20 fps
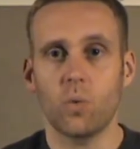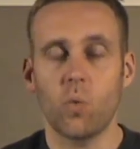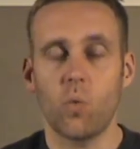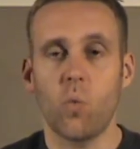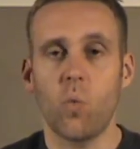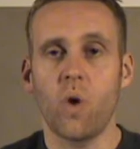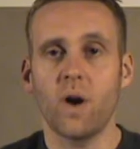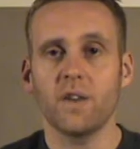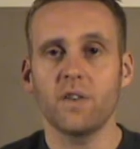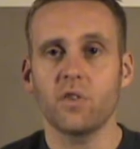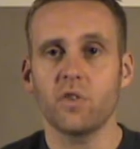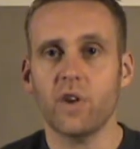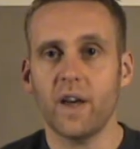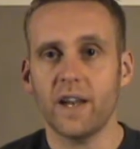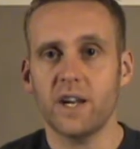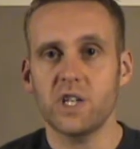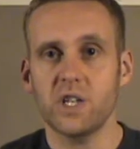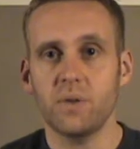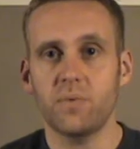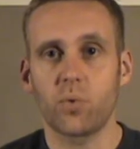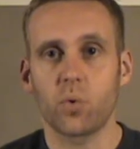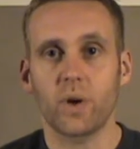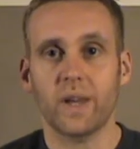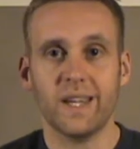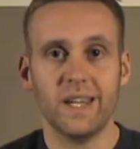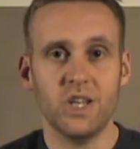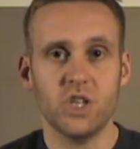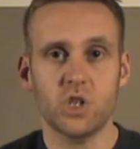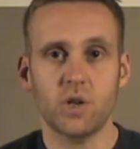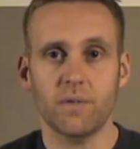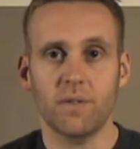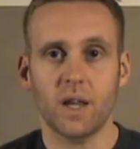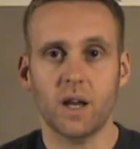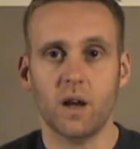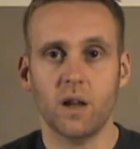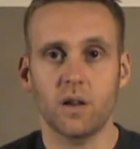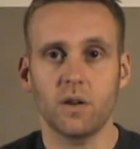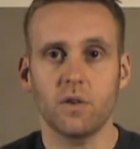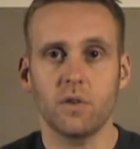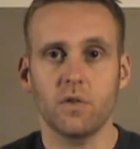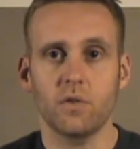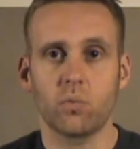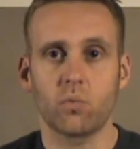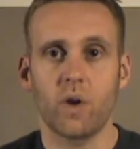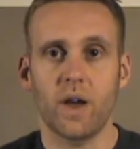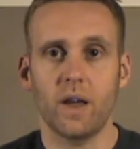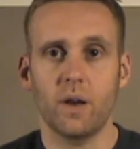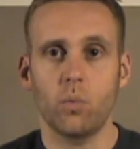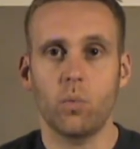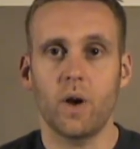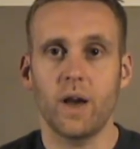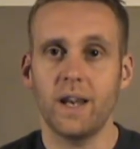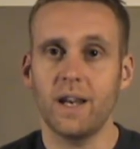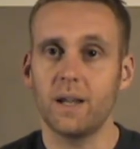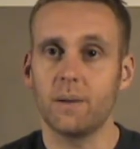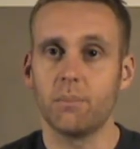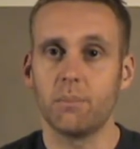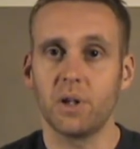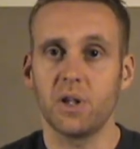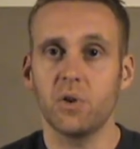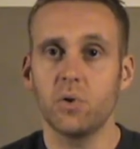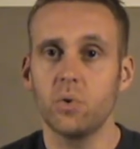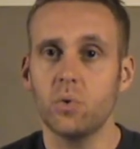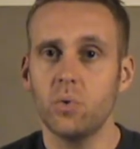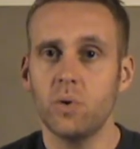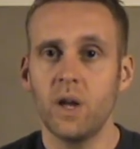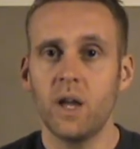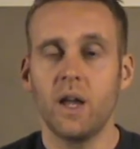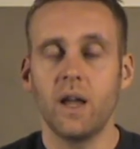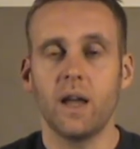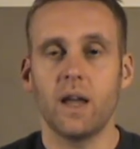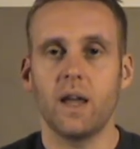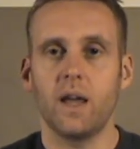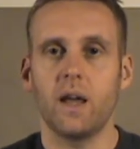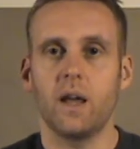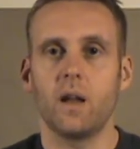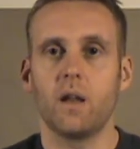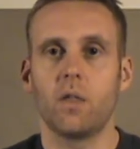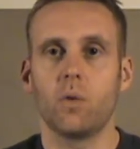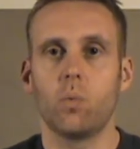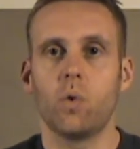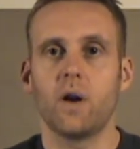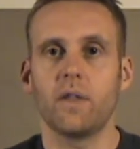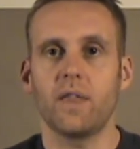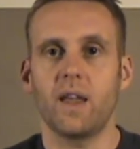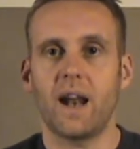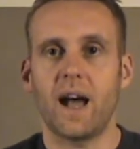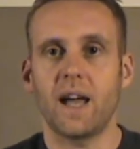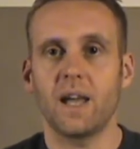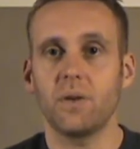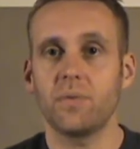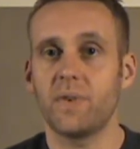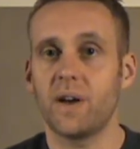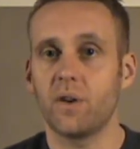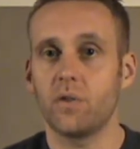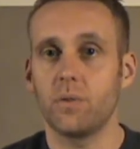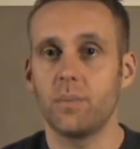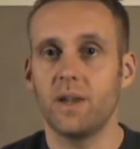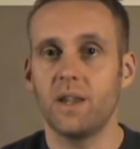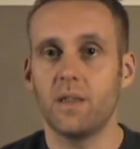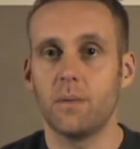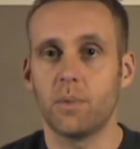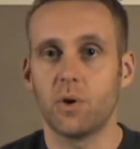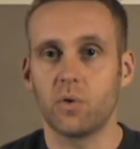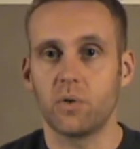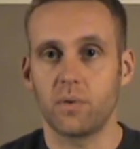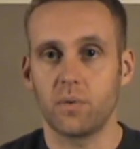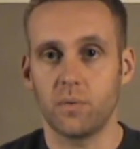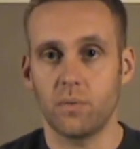One strategy for each of the colors, red, white, and blue, and the one that I have found to be the most